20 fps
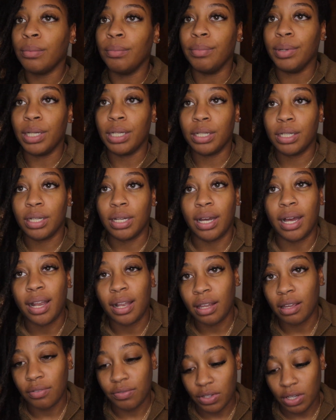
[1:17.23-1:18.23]
But I
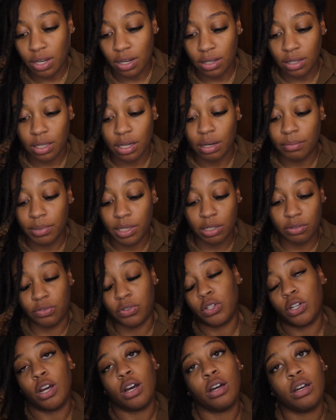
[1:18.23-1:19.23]
love y'all and I'm here
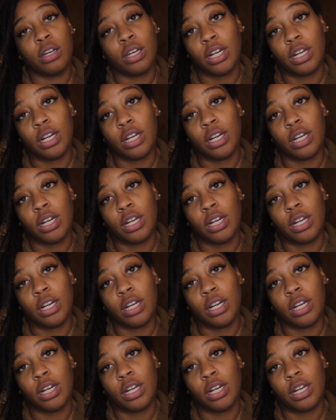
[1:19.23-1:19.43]
for y'all.